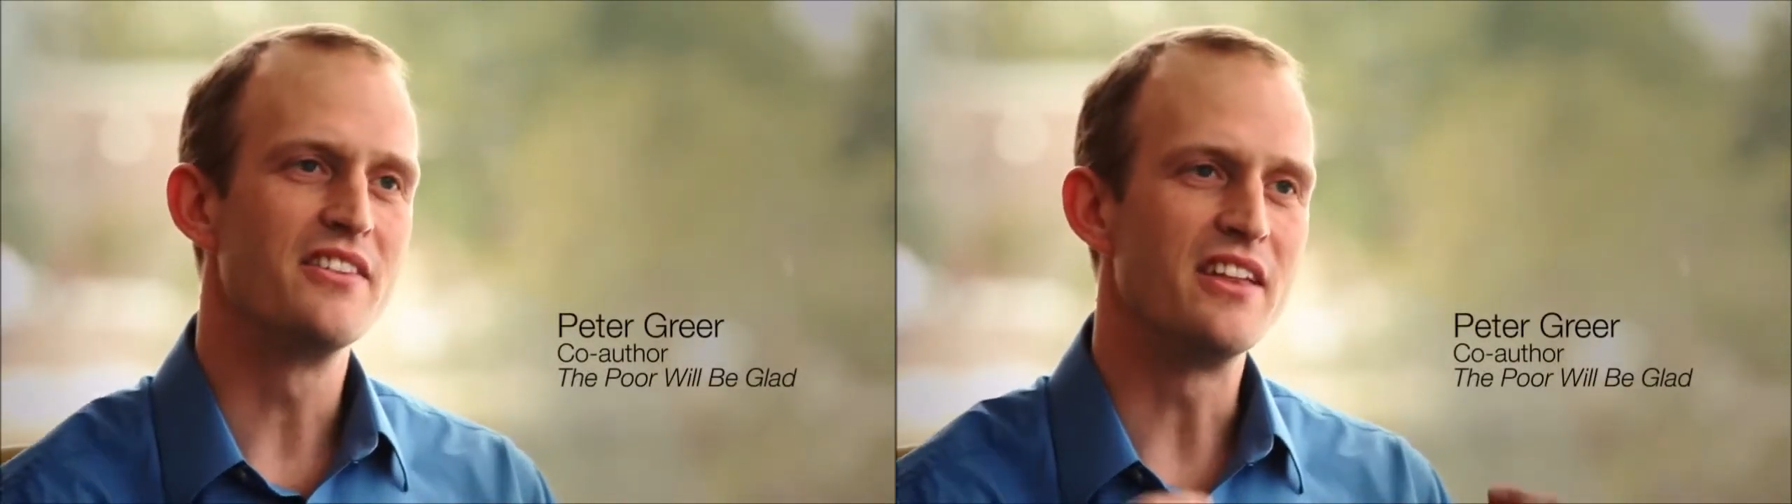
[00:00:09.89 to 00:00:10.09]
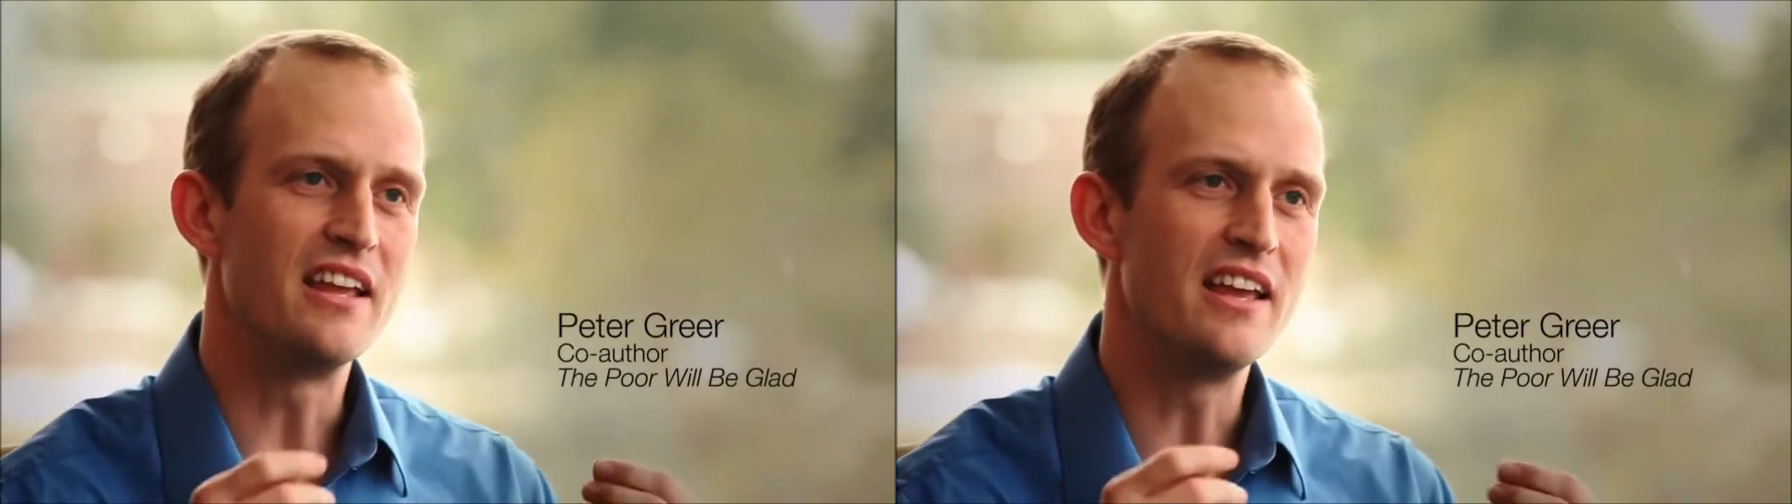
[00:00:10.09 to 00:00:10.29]

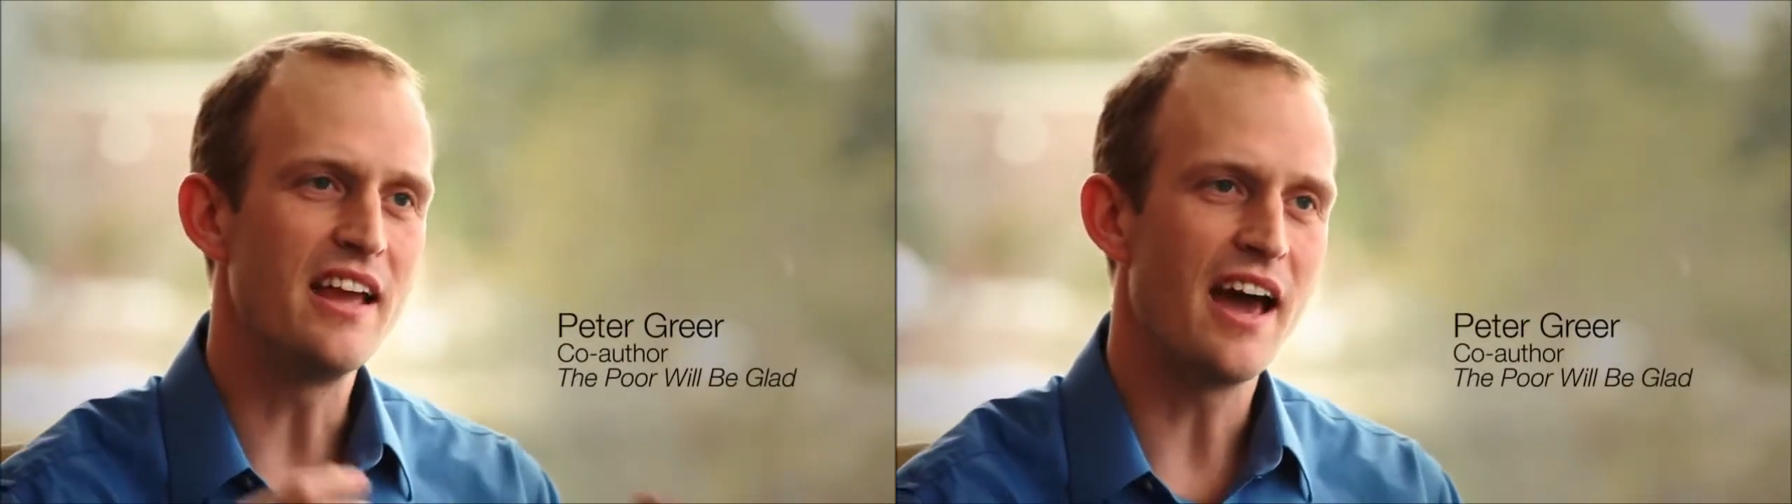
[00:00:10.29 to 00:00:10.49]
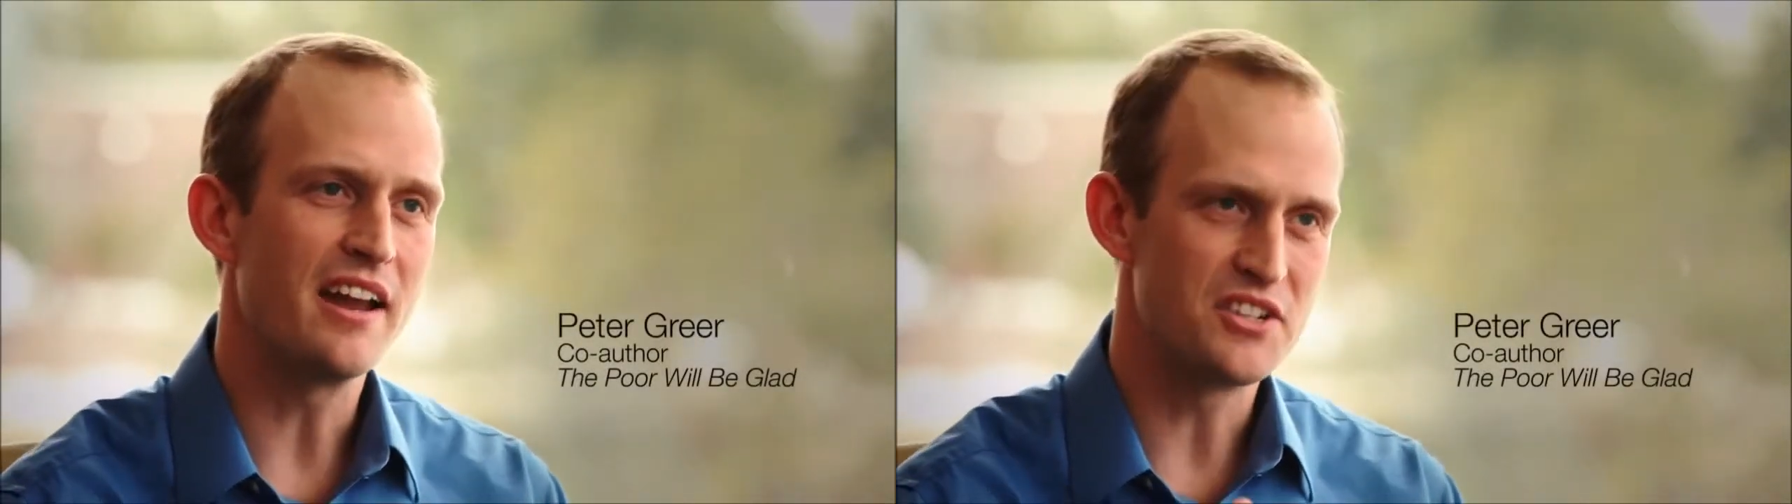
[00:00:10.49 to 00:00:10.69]
that
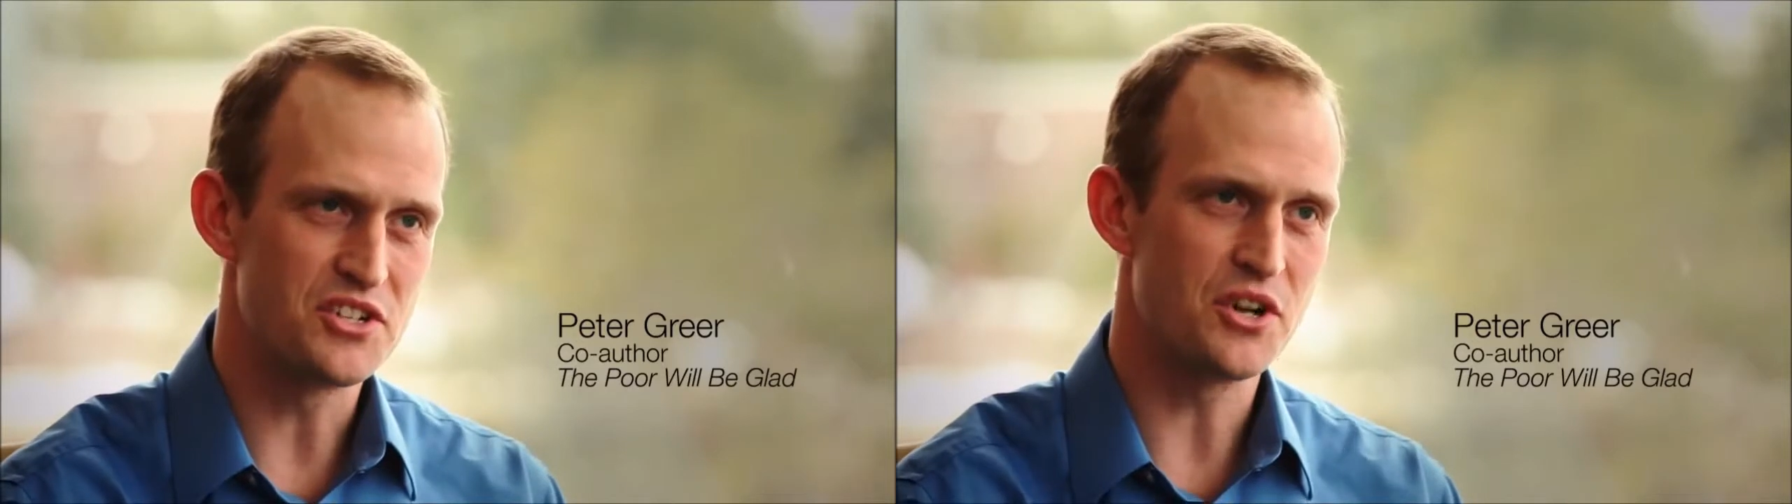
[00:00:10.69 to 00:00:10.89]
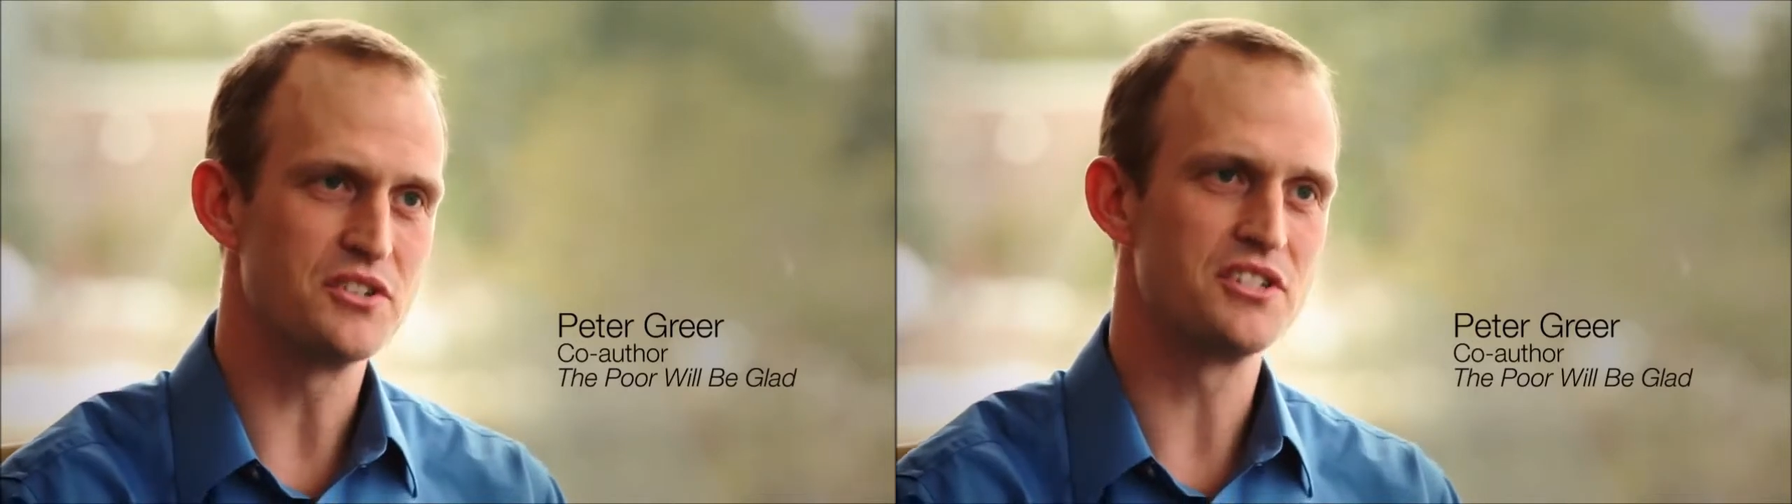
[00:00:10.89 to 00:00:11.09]
he had a
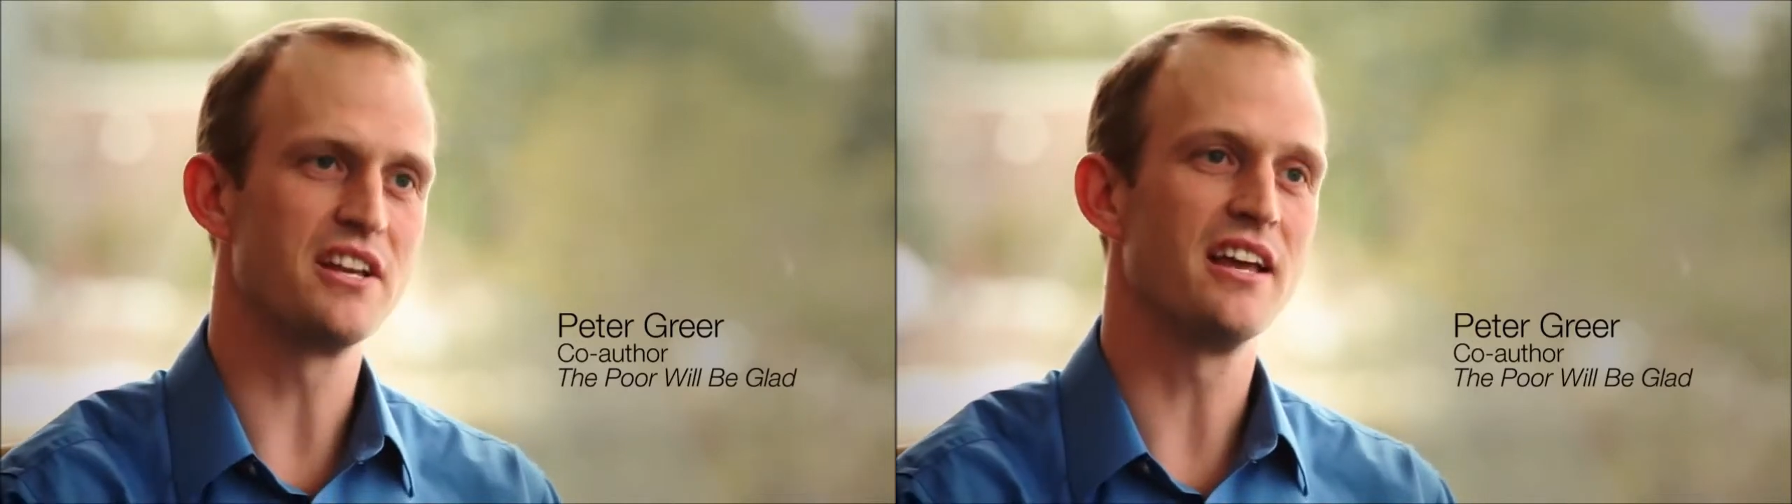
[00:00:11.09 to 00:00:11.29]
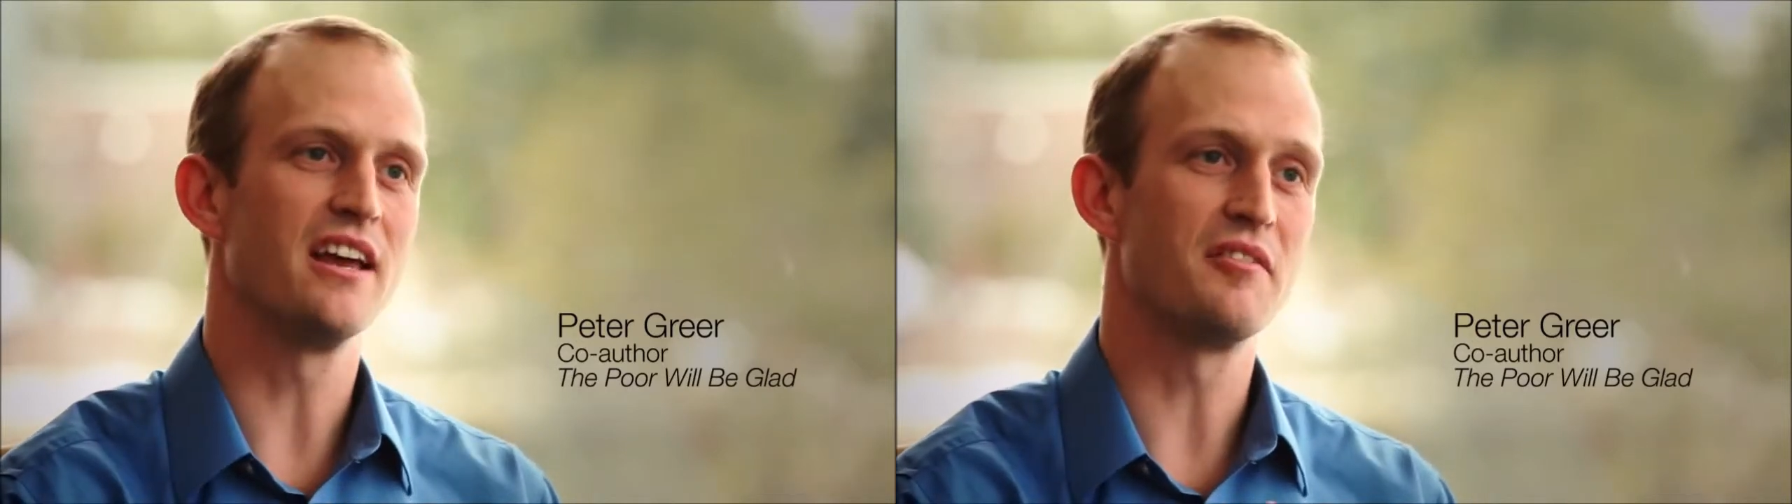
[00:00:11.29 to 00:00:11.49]
church